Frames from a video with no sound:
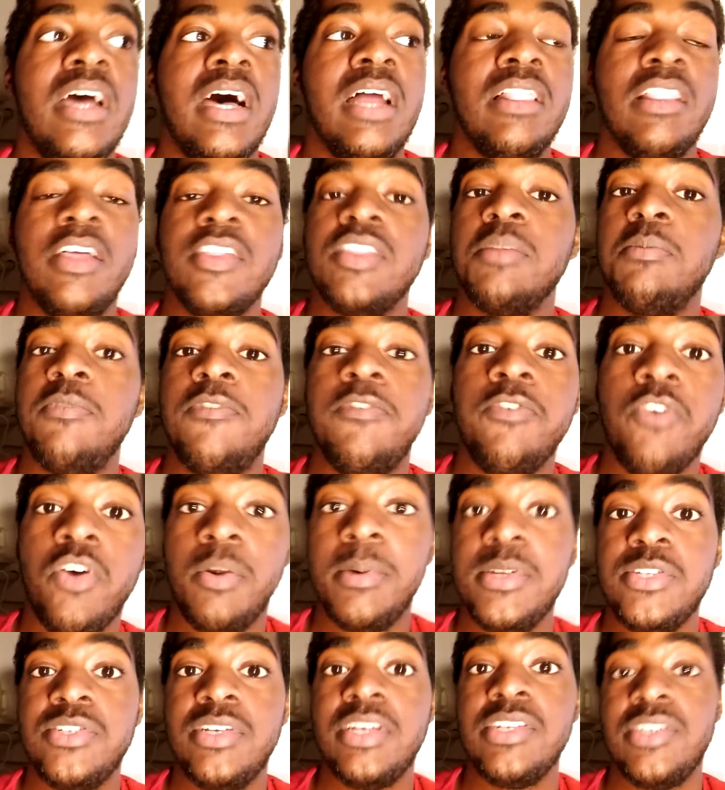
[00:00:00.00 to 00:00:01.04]
I loved the
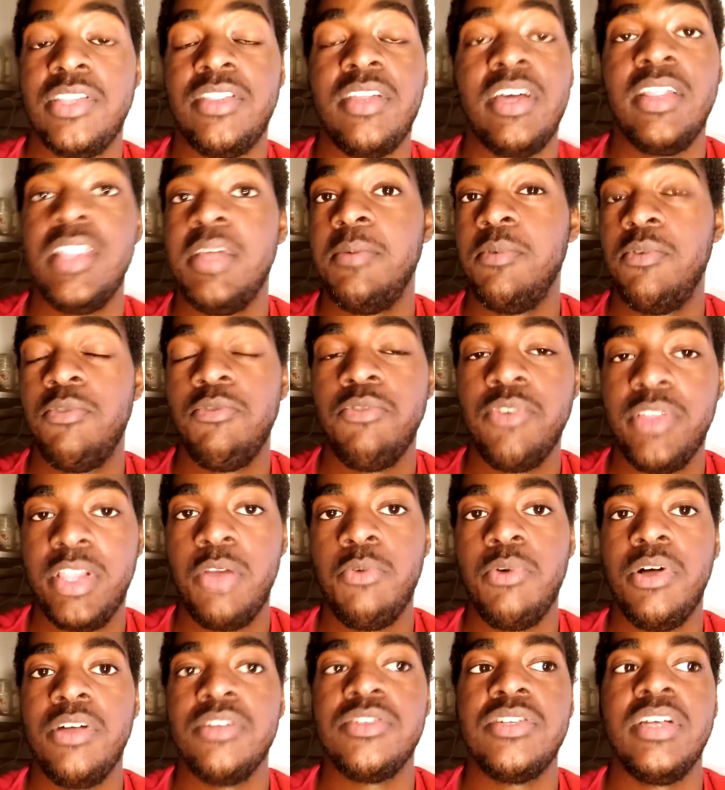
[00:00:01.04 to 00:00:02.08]
performances. I thought they were
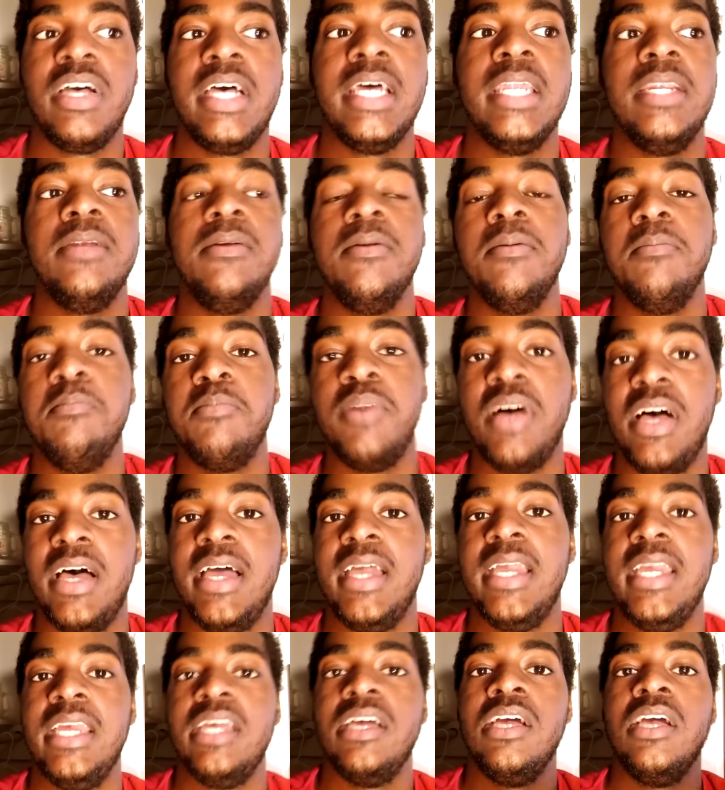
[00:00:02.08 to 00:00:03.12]
really well done
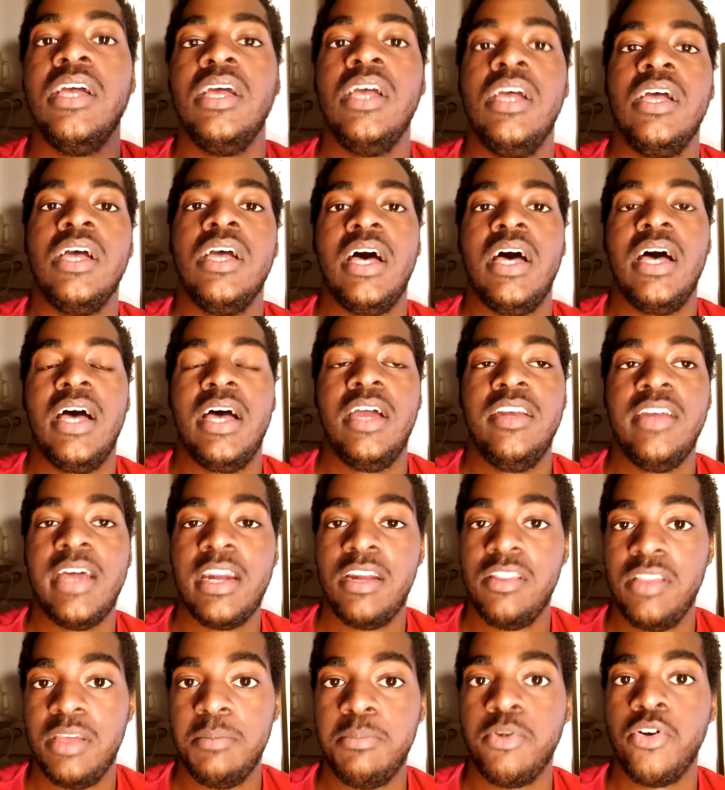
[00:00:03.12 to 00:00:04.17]
by
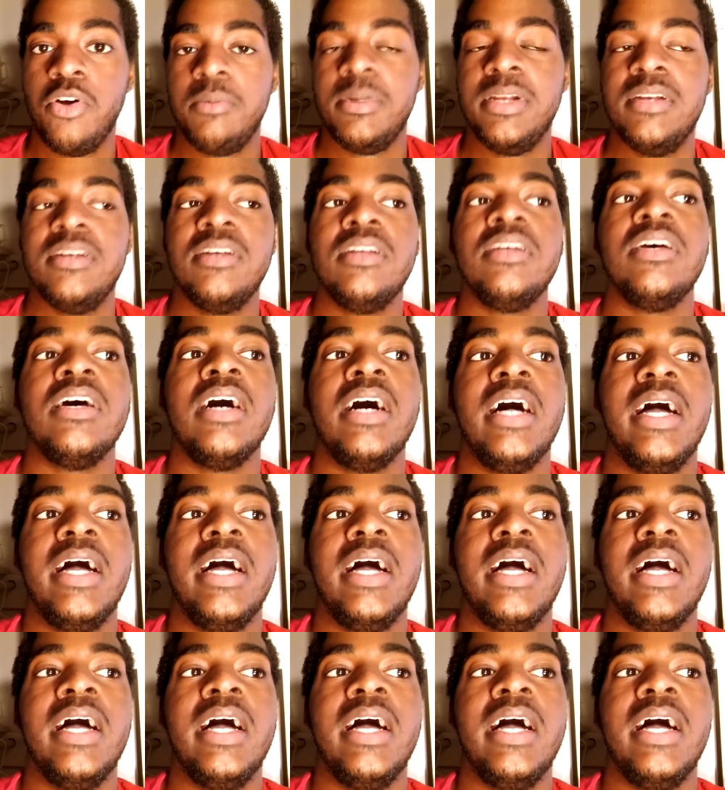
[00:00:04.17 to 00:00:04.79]
Natalie Portman.